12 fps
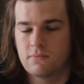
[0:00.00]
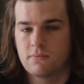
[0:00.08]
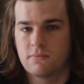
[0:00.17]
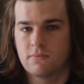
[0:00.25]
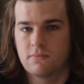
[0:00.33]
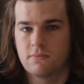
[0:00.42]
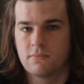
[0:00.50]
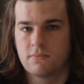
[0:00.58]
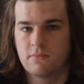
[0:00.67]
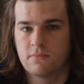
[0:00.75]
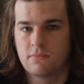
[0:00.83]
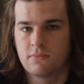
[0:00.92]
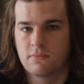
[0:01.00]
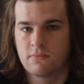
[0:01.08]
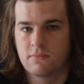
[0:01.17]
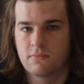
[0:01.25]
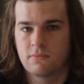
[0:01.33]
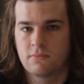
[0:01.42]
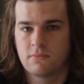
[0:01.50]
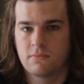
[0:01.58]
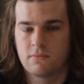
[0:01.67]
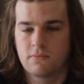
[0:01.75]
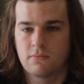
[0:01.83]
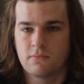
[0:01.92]

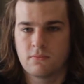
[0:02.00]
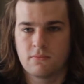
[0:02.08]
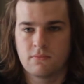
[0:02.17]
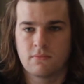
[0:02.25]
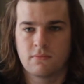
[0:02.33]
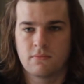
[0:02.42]
[no speech]